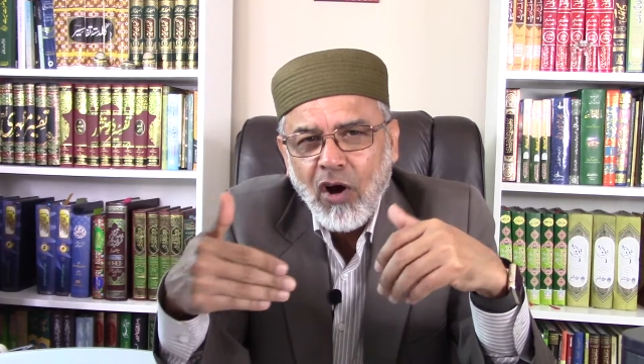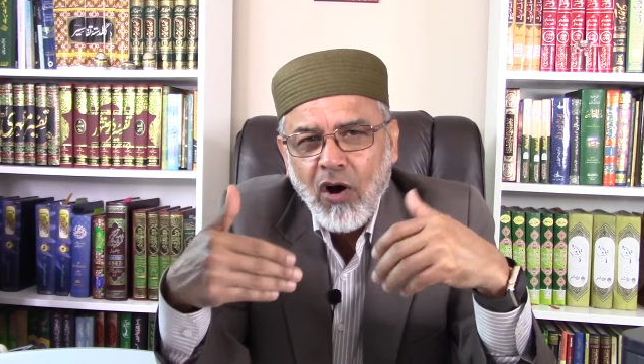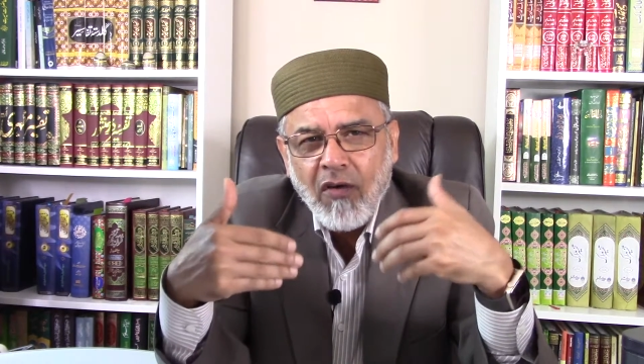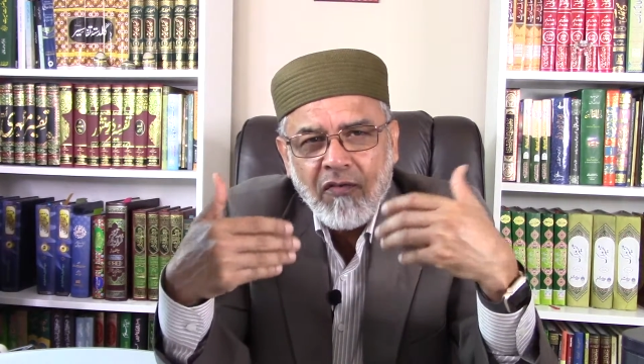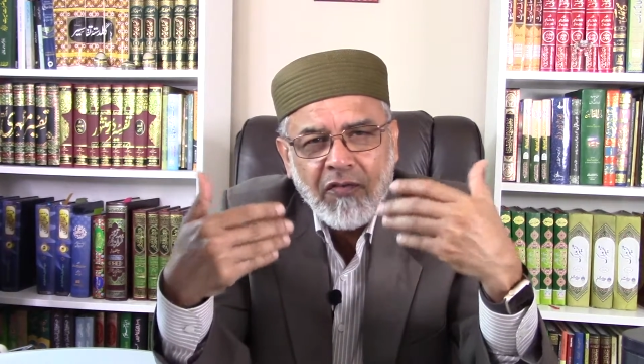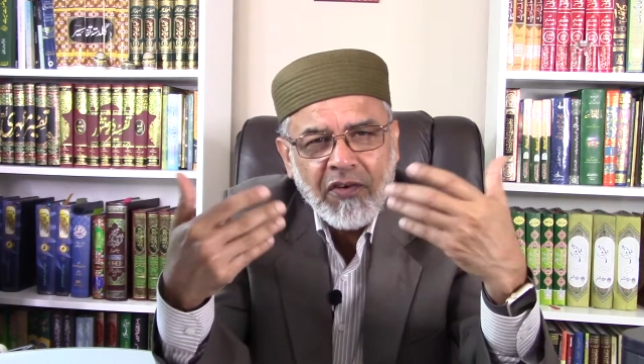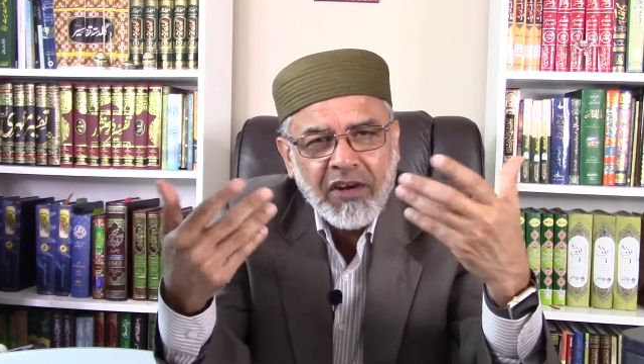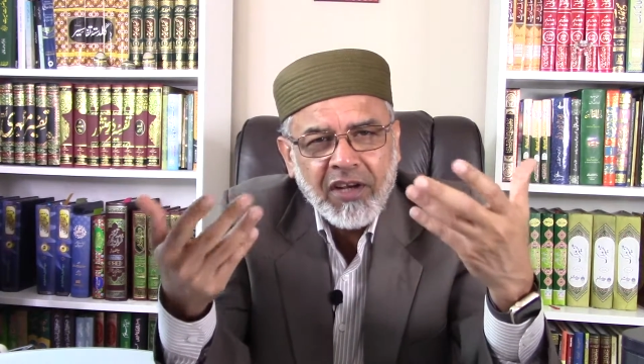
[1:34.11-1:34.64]

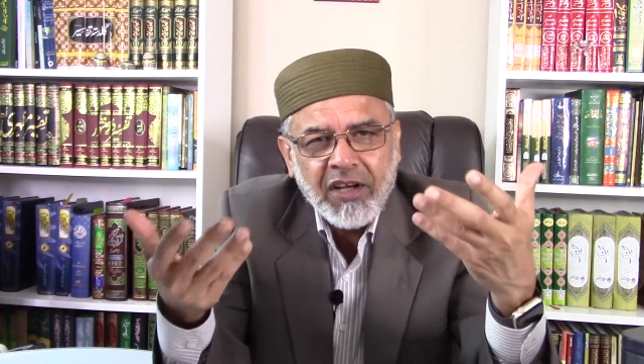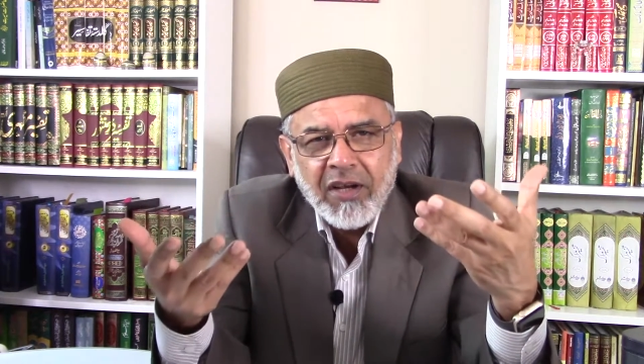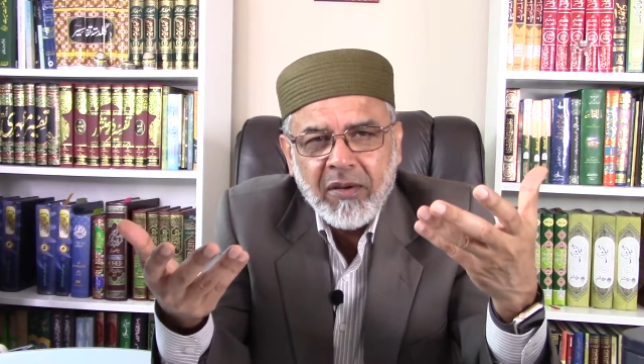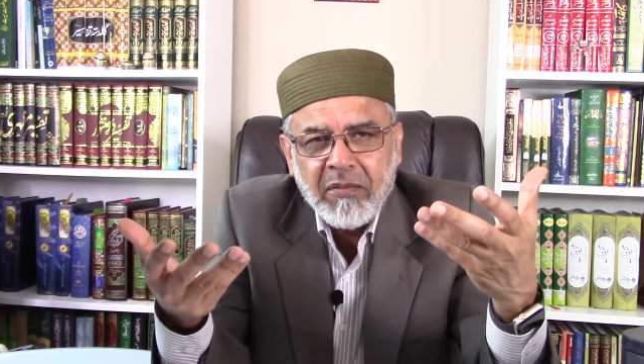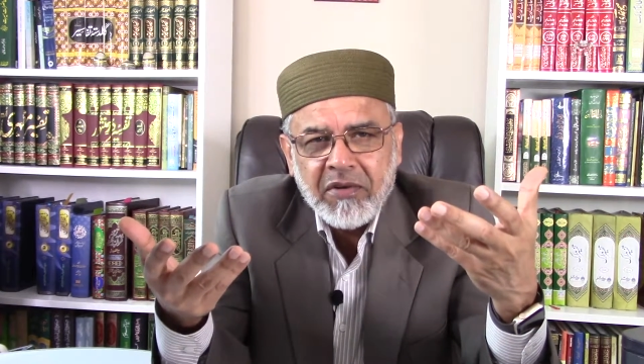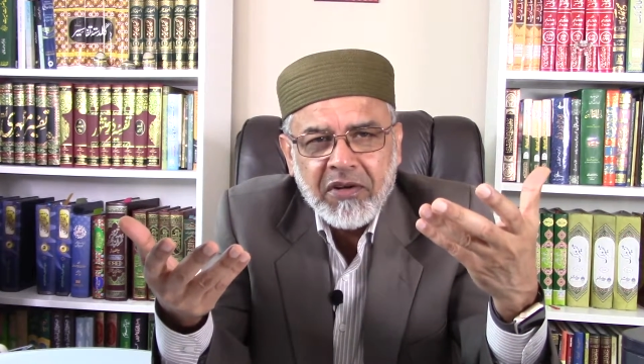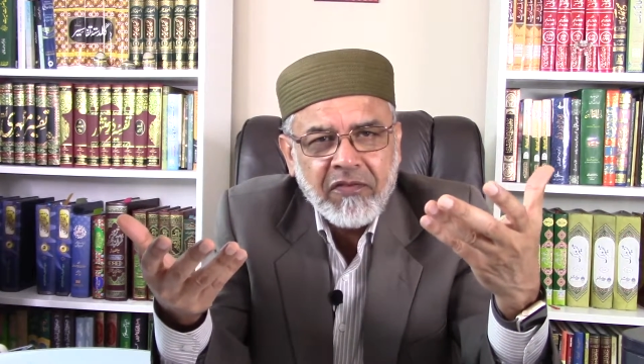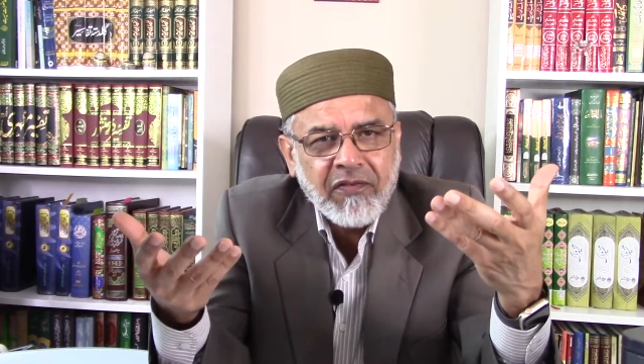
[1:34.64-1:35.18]
offering
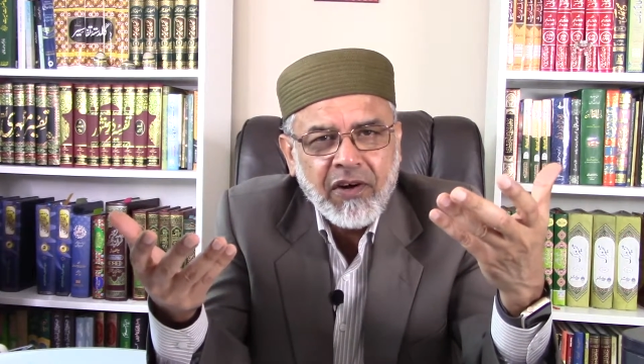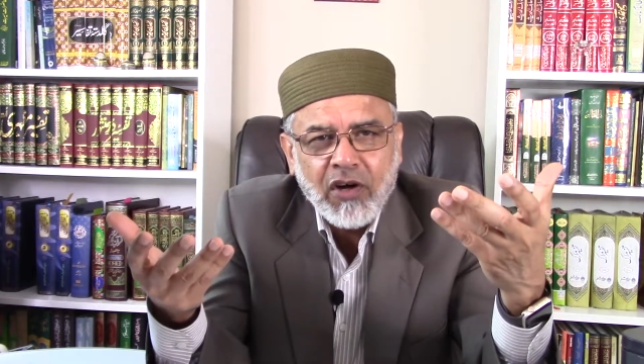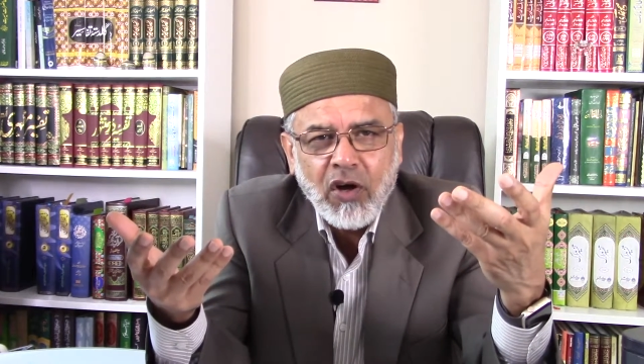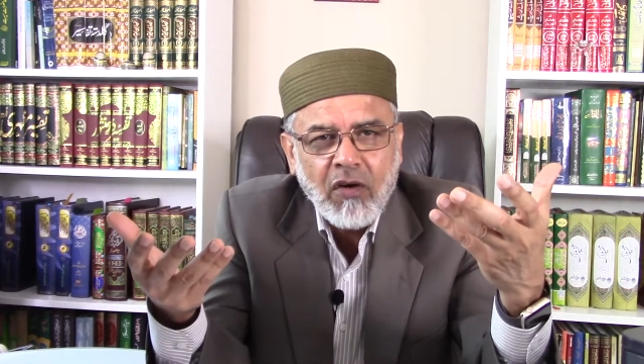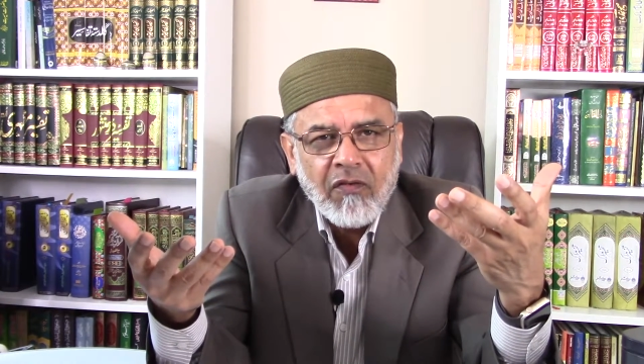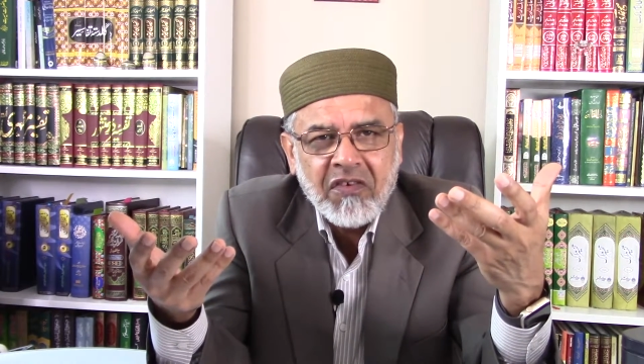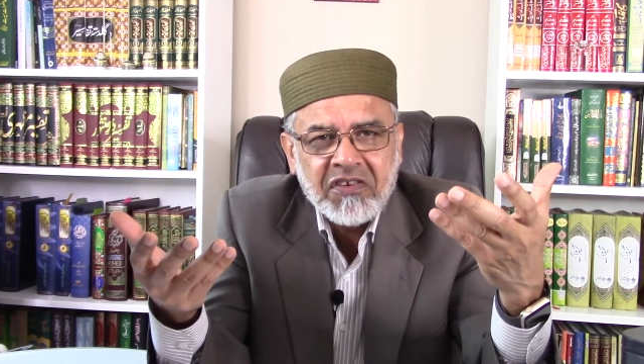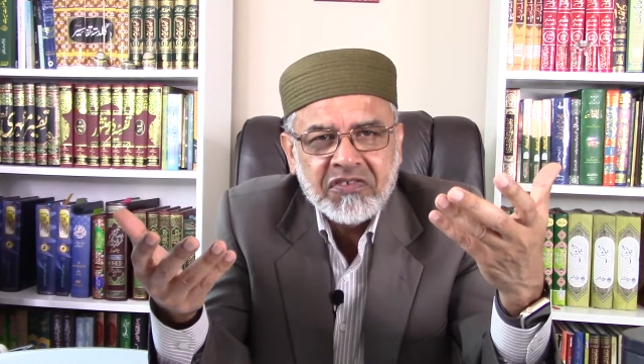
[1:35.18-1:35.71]
him different
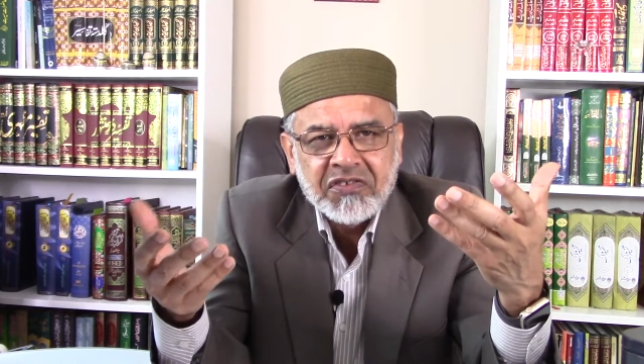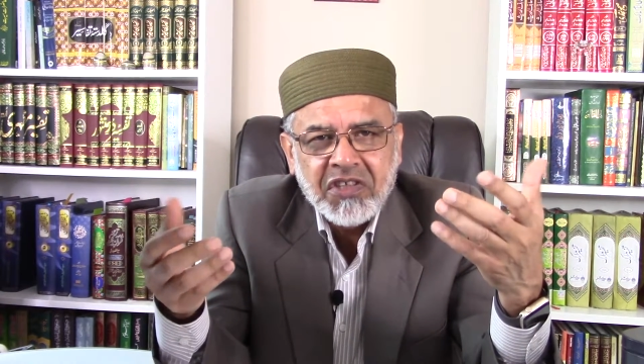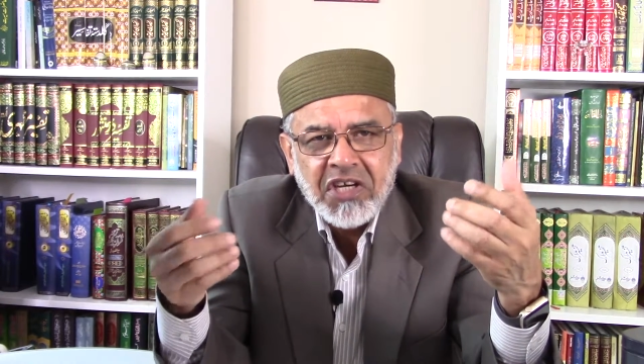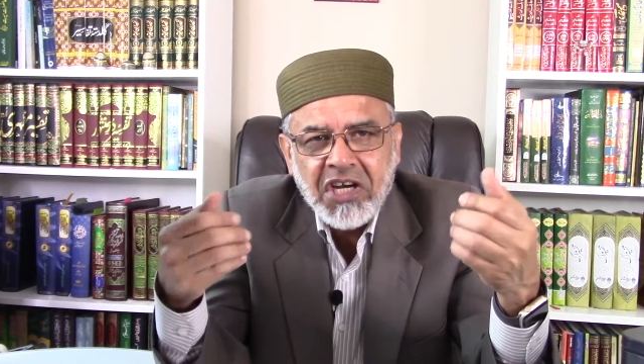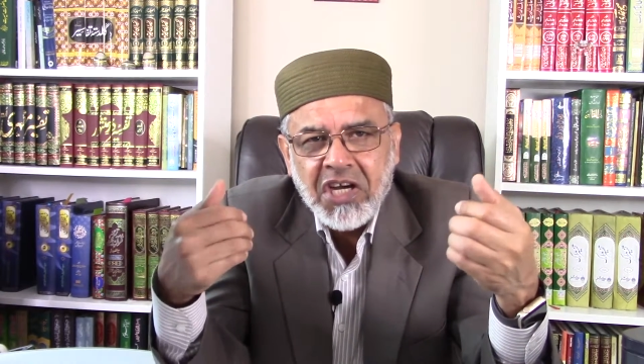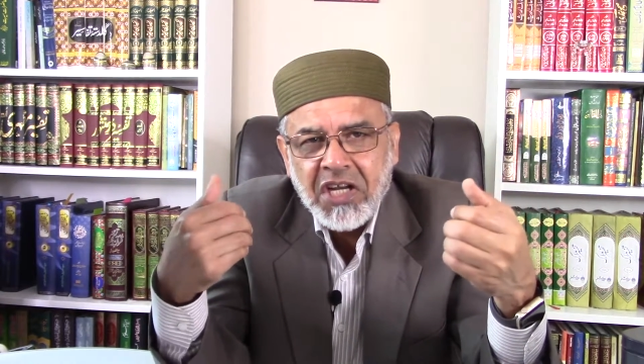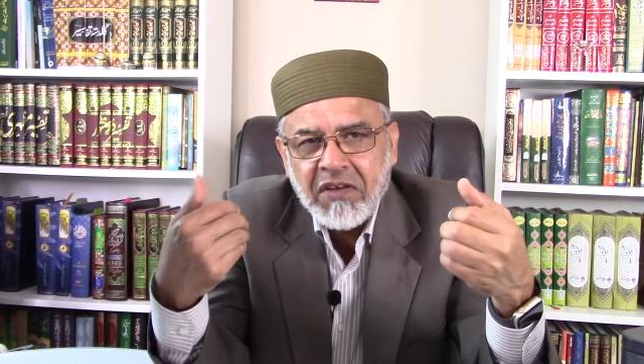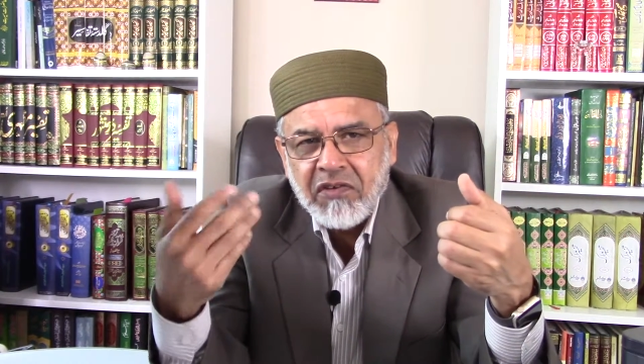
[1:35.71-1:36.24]
offers,
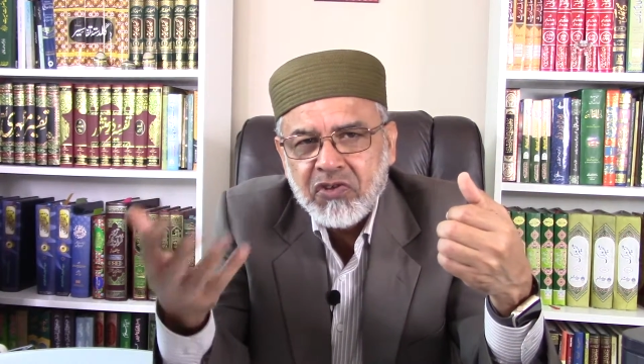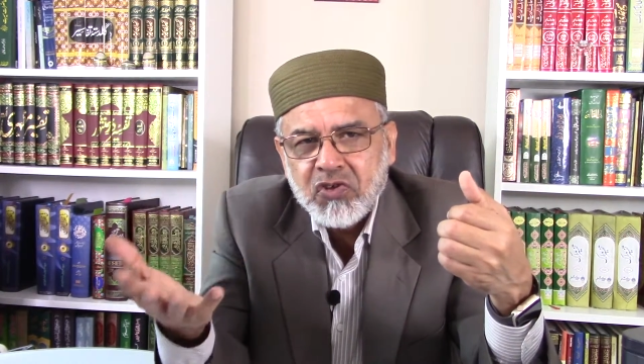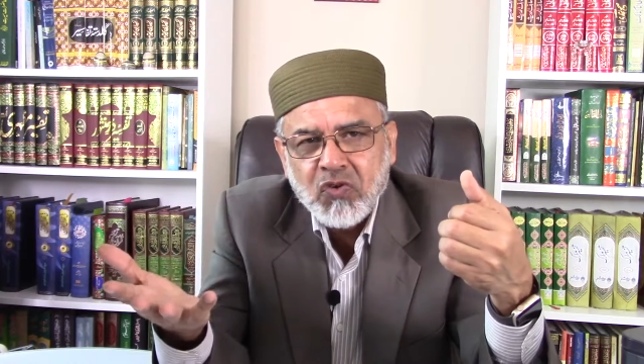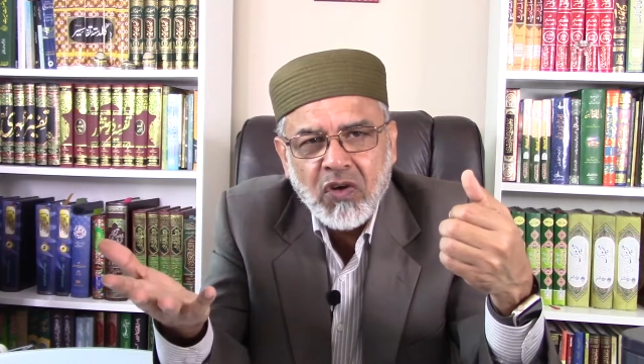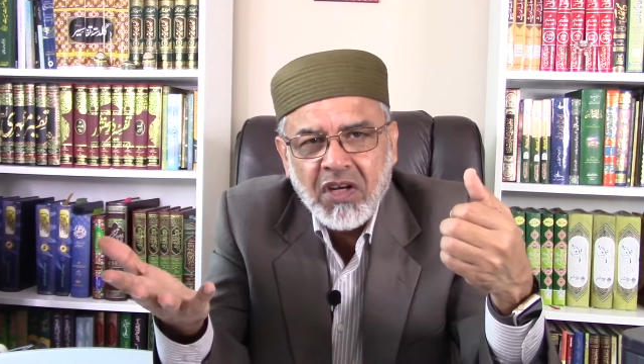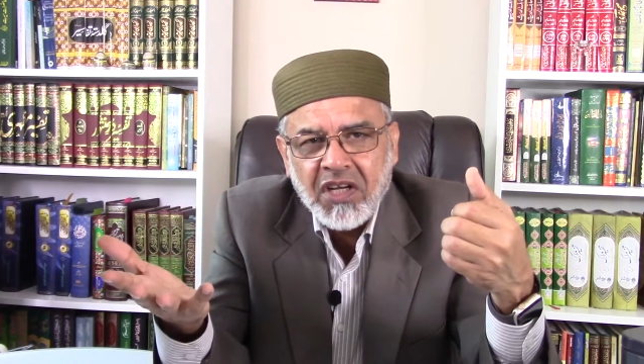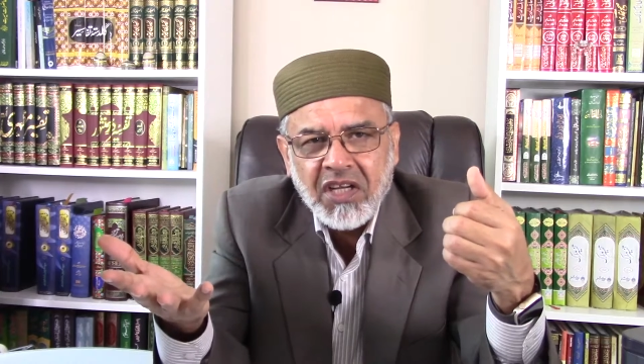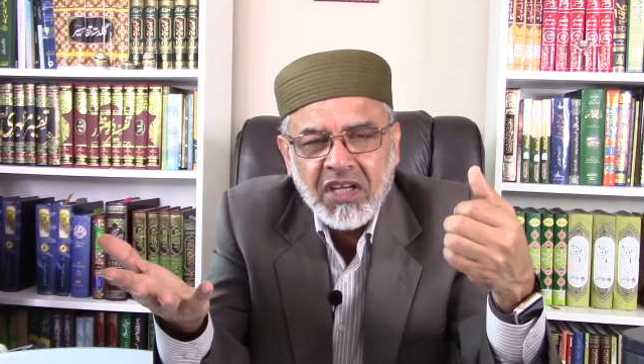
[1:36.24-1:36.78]

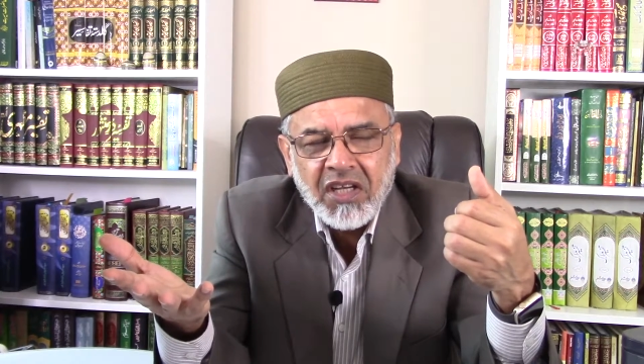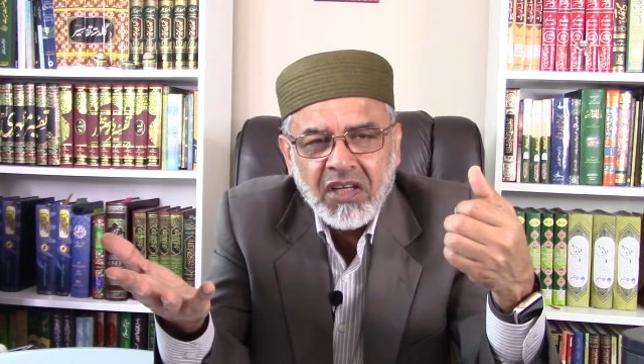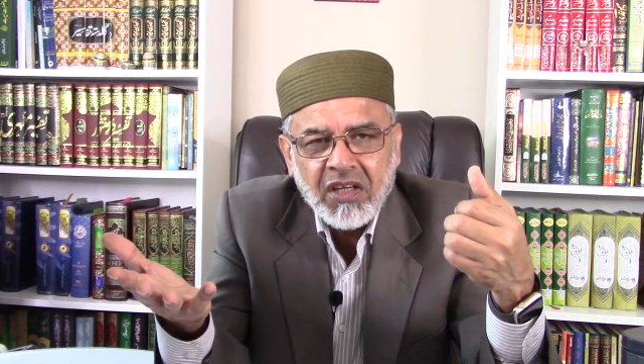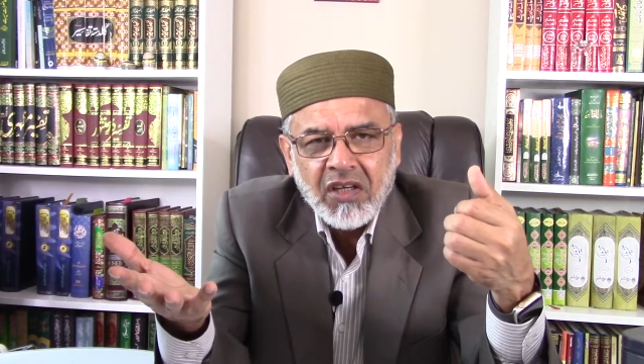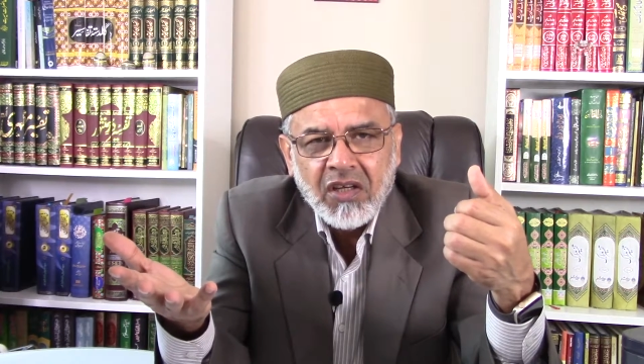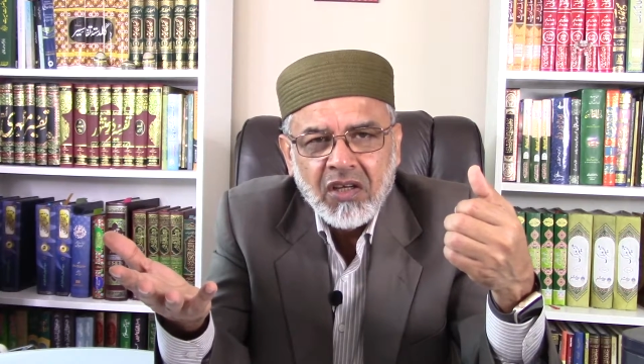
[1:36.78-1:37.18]
individually,